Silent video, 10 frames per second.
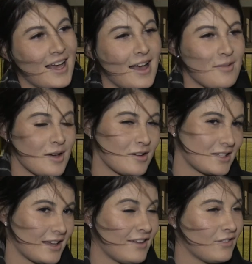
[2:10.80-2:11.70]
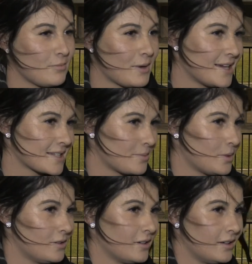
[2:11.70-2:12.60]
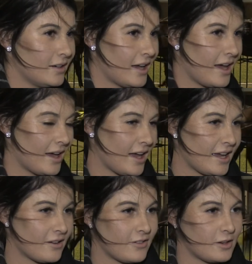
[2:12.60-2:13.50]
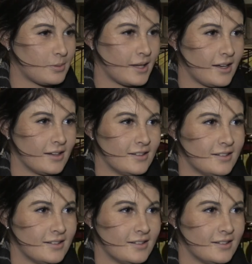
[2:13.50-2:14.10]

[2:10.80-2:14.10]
I was a heavy basketballer and AFL player.